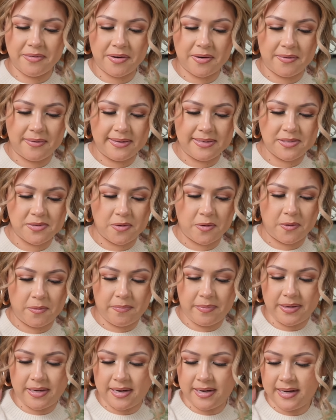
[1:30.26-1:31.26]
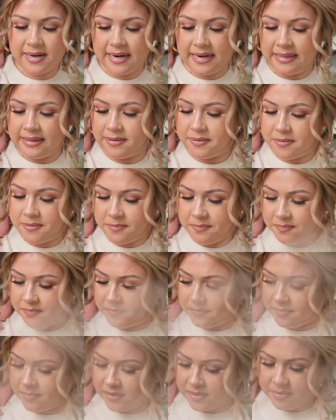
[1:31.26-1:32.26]
we're going to open our caldo.
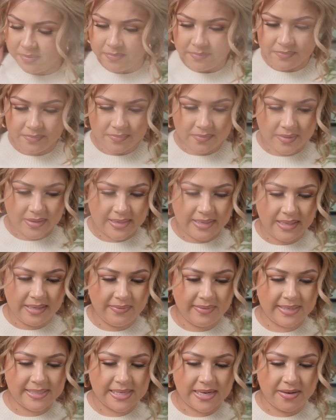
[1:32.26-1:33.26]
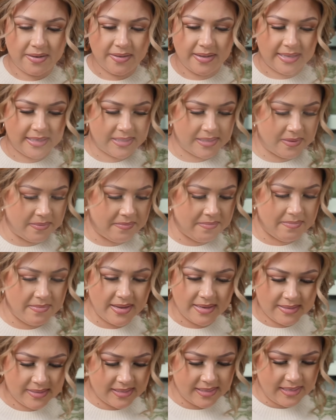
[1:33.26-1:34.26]
And let me tell you, that it
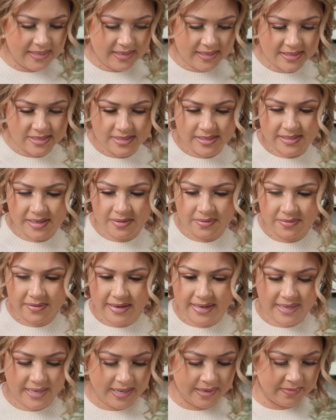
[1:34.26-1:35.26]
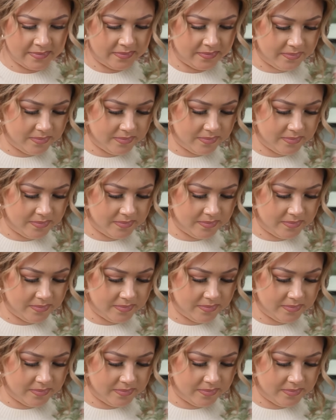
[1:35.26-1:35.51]
smells delicious already.